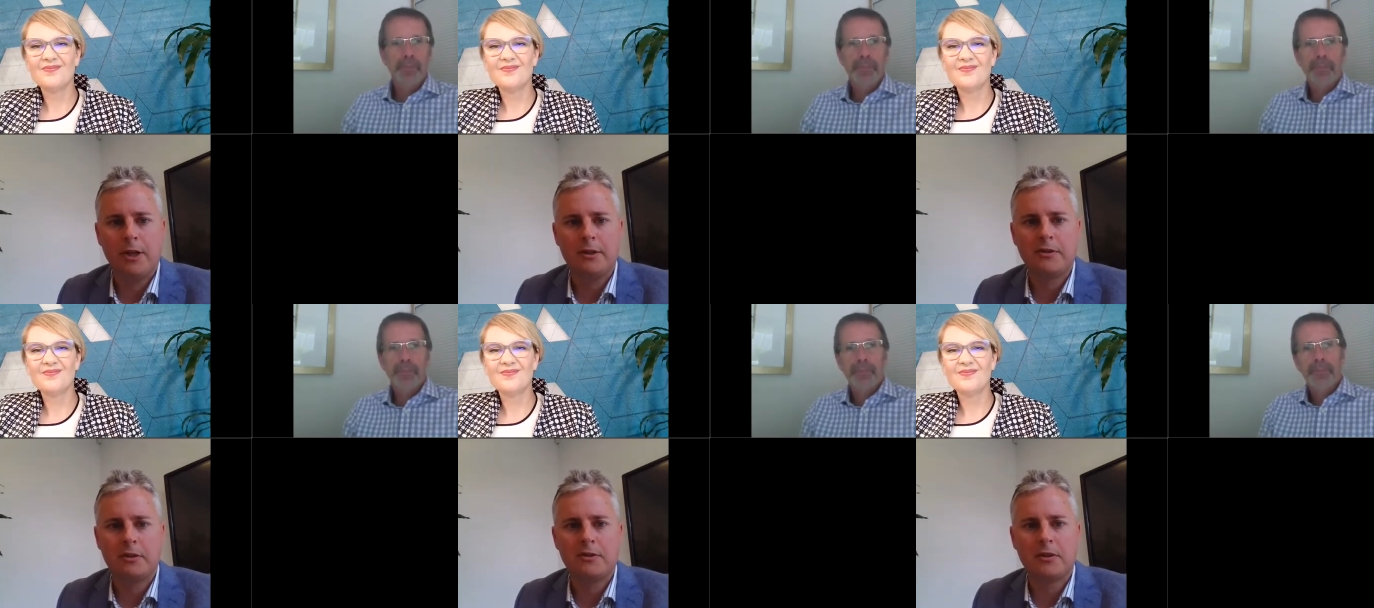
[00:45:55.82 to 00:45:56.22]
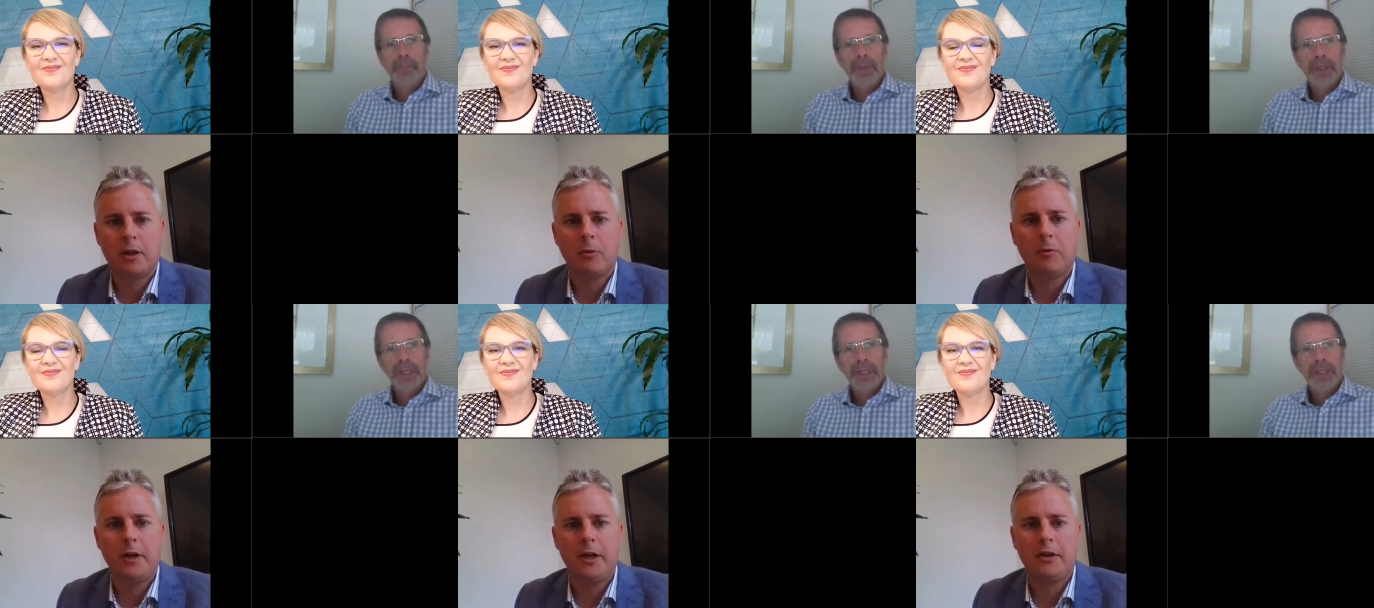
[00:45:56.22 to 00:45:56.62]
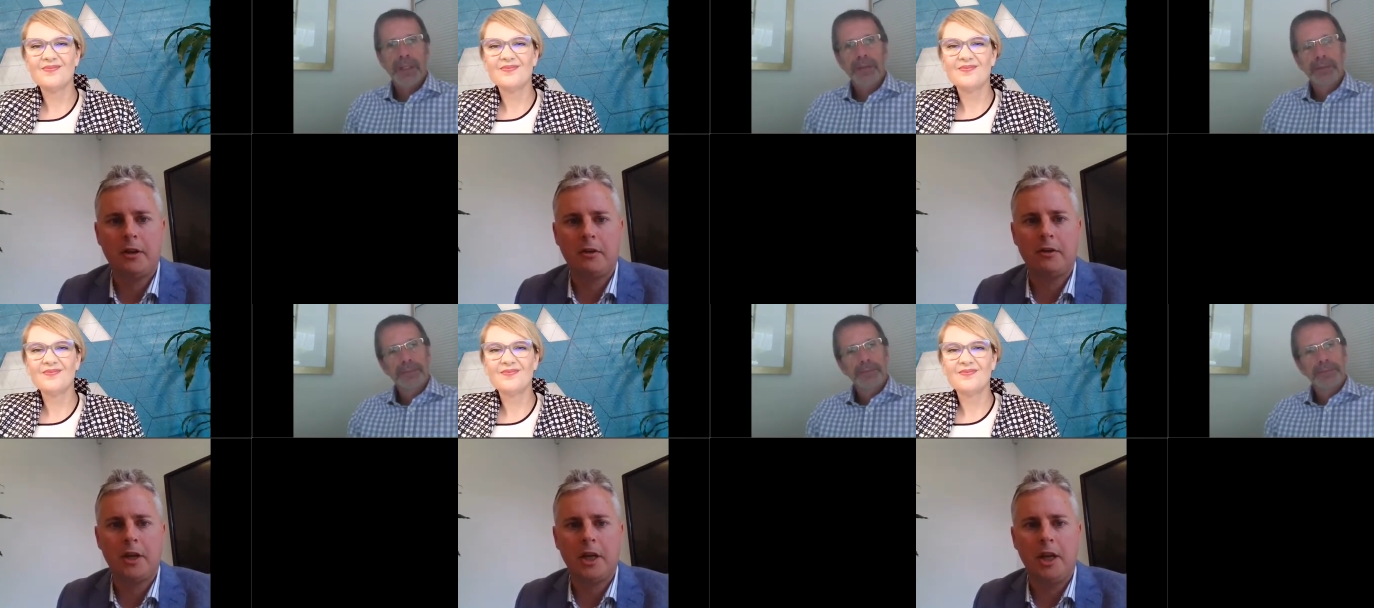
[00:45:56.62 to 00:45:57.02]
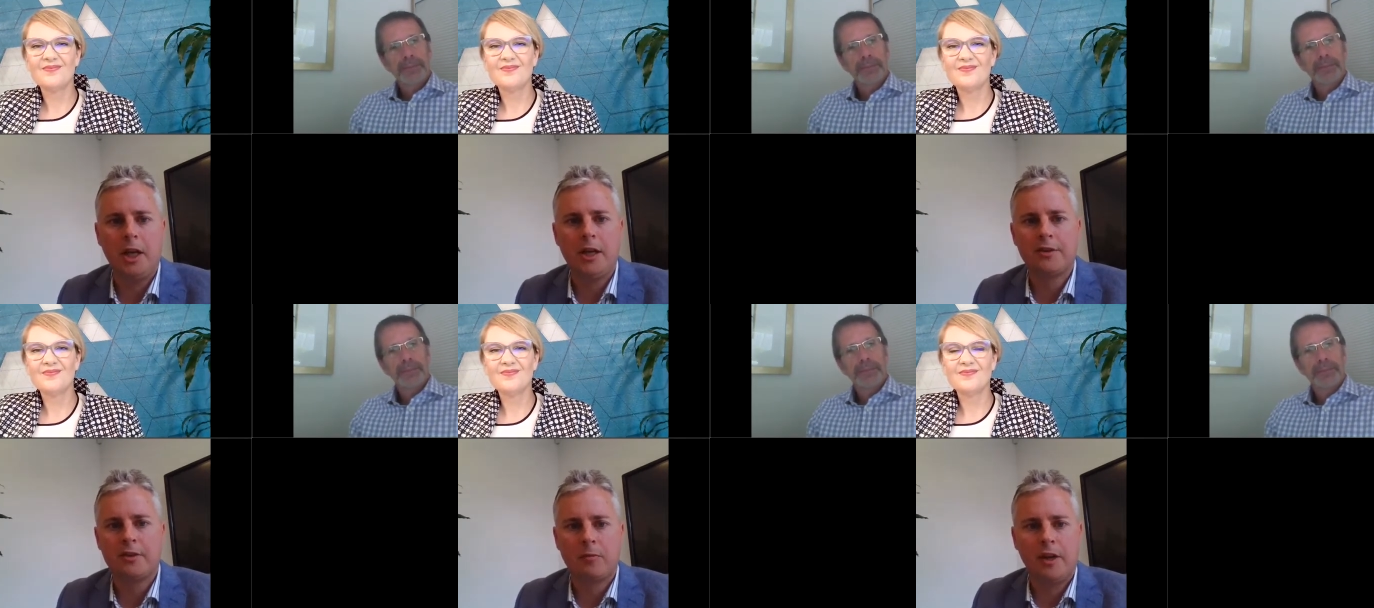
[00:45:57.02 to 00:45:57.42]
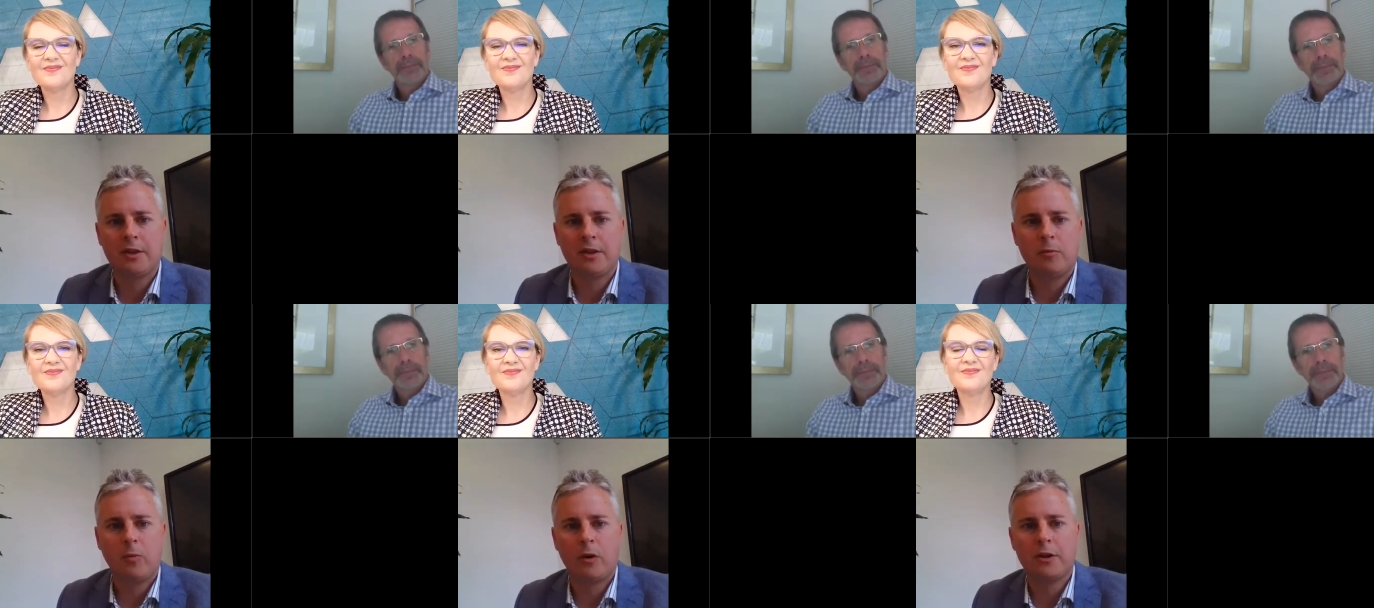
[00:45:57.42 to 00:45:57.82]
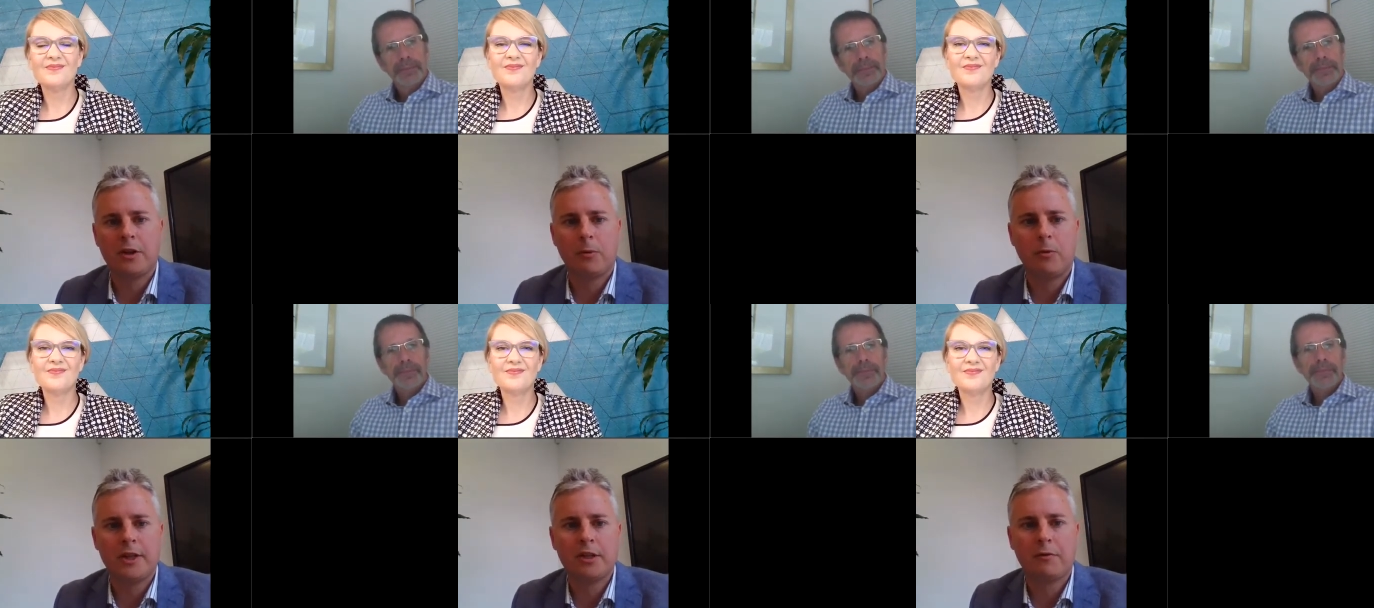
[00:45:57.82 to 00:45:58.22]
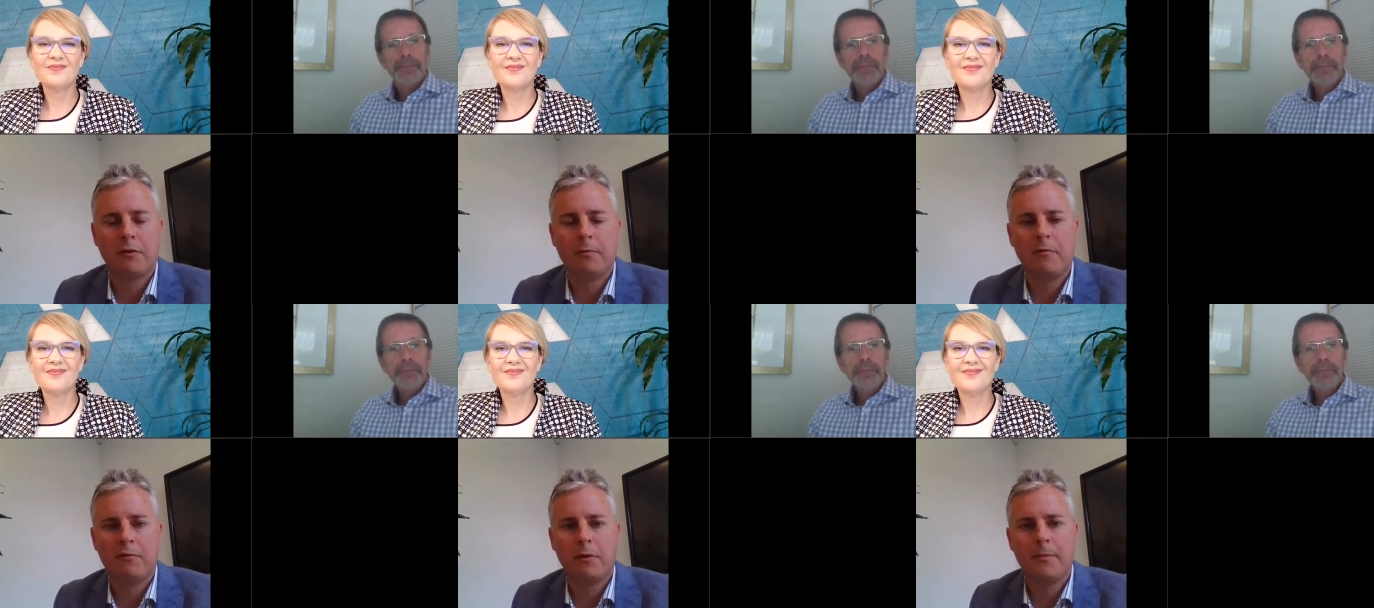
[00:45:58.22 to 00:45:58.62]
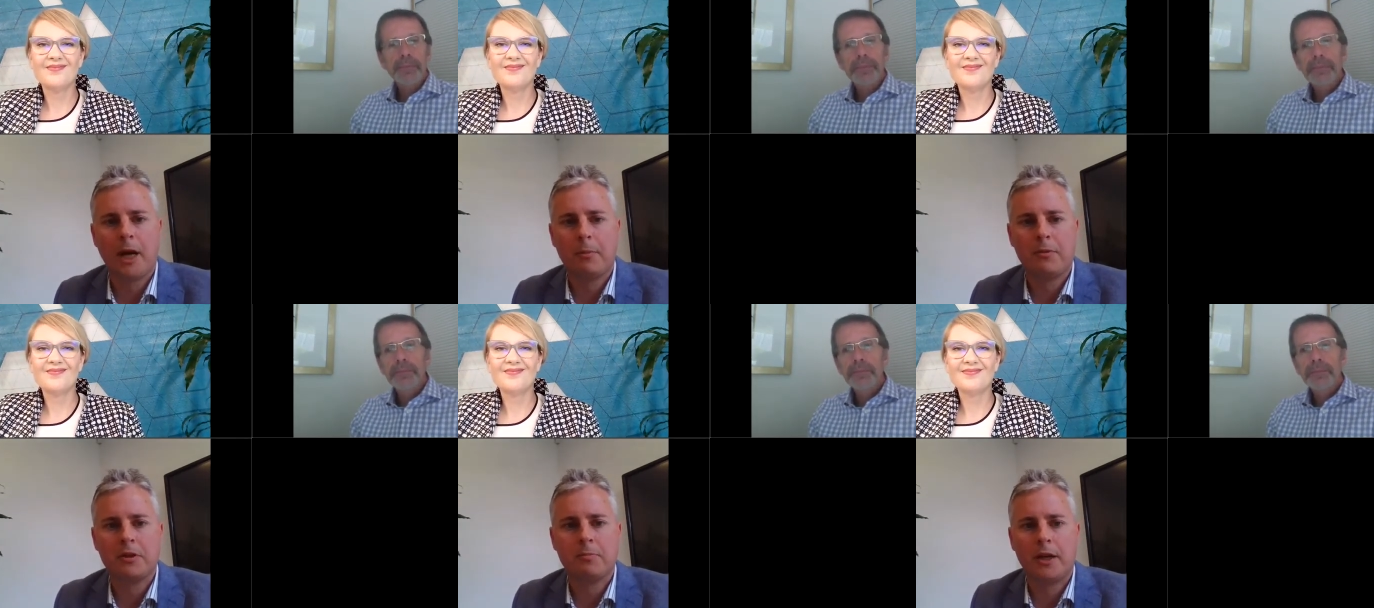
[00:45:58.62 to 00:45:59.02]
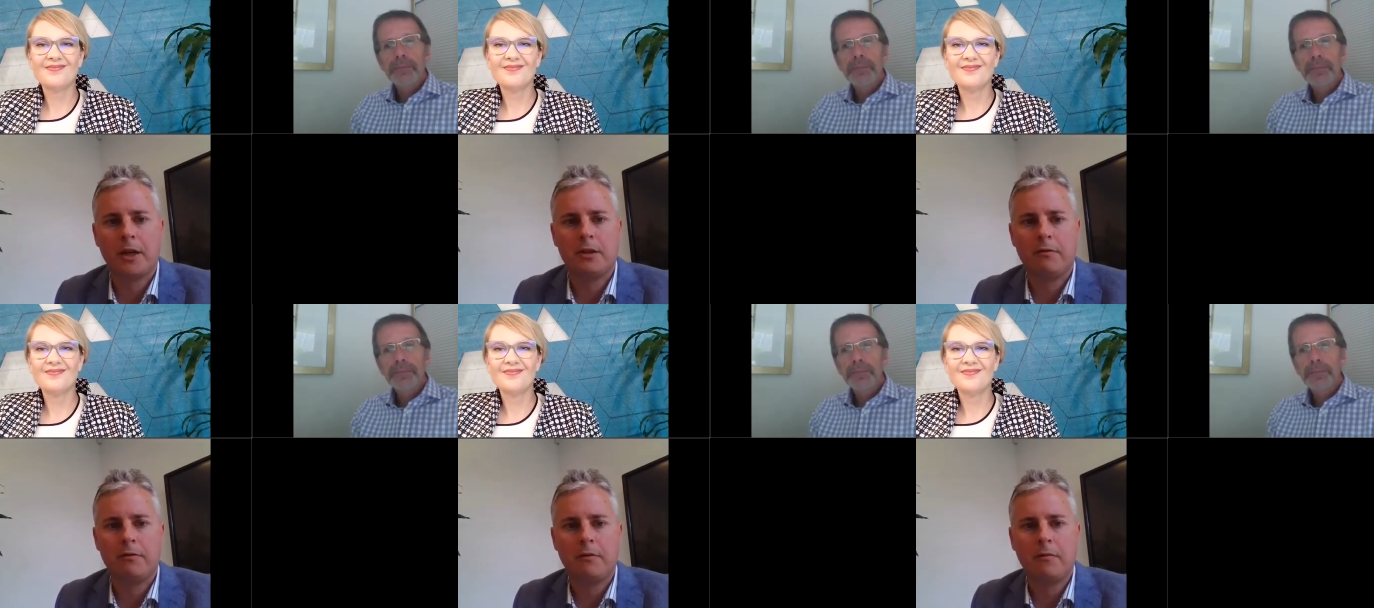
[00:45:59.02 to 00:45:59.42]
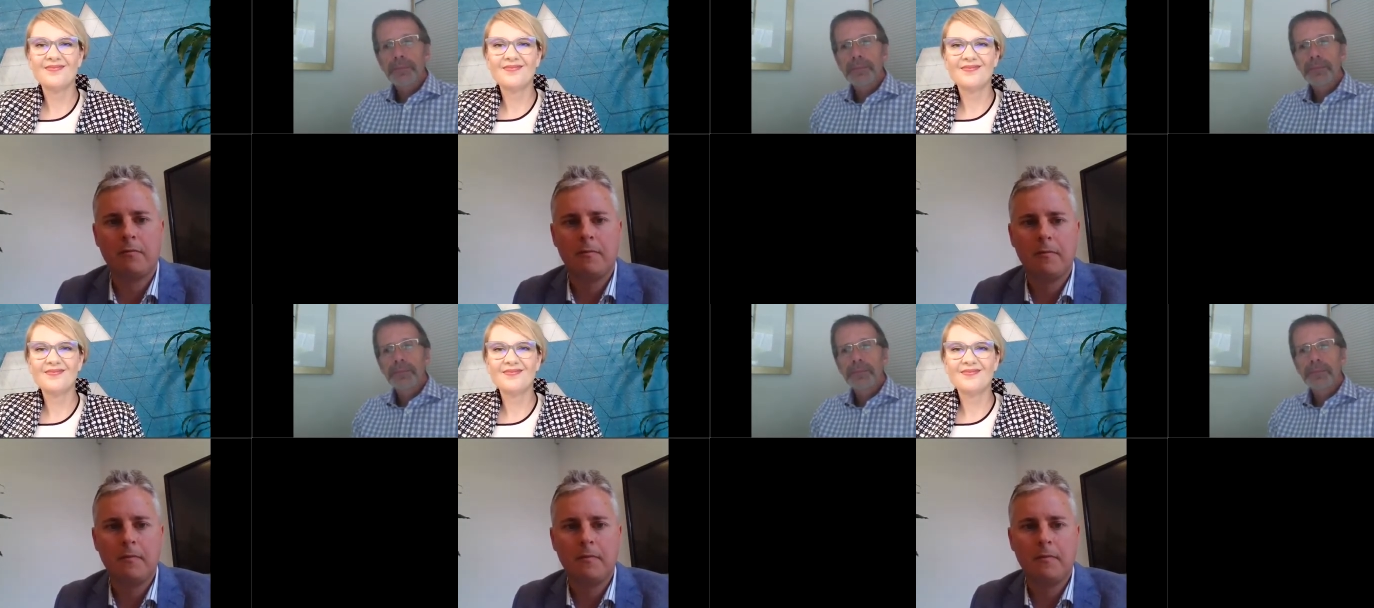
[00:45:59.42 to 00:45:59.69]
Speaker 1: I mean, is it still really the, the key? Is it worth the risk from from that perspective?